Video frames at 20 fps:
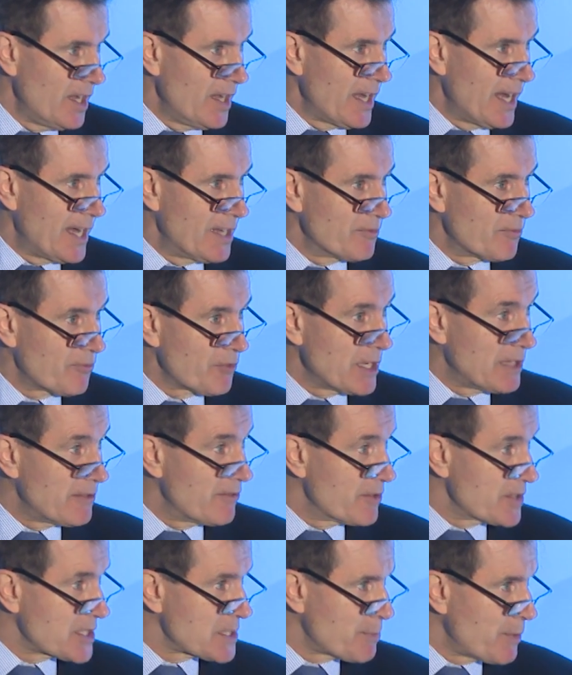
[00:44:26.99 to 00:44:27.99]
and freedom of
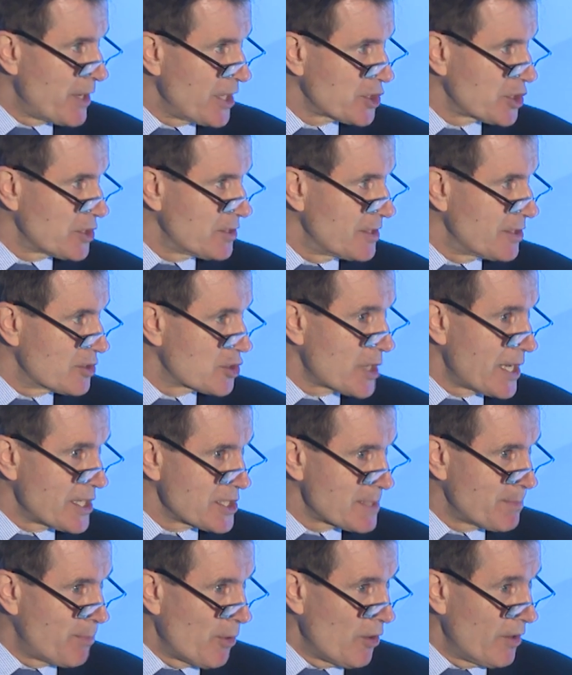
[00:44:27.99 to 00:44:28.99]
expression and
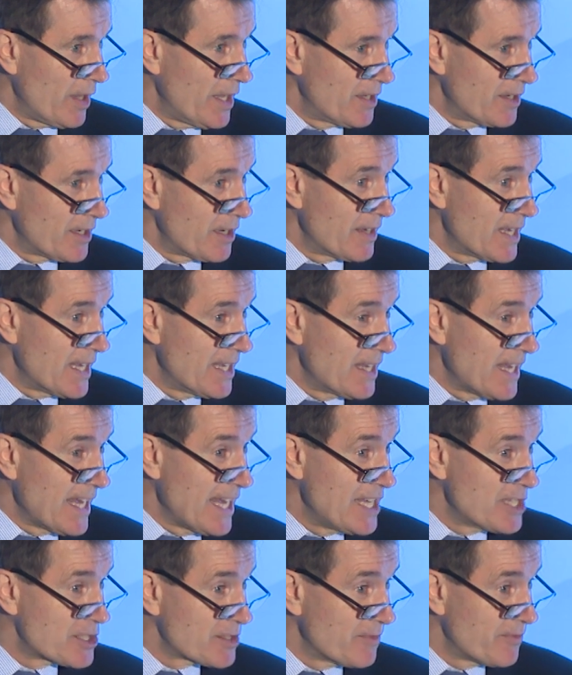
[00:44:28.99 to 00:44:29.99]
transport, uh, you know, e
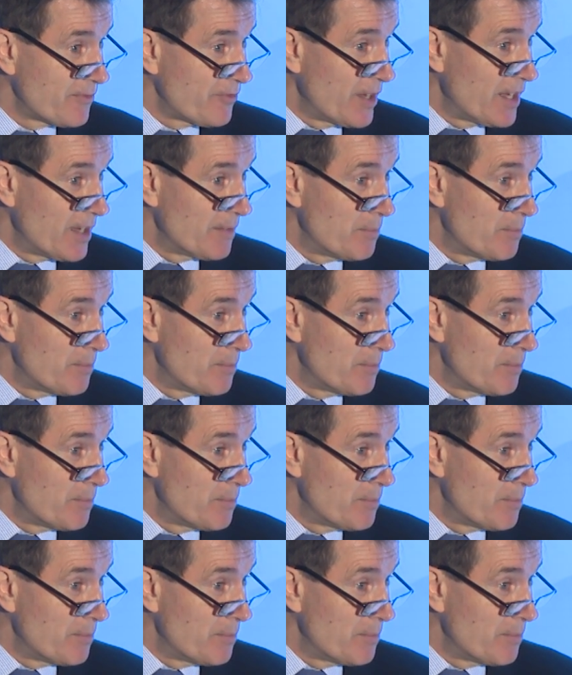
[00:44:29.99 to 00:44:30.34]
ease of uh,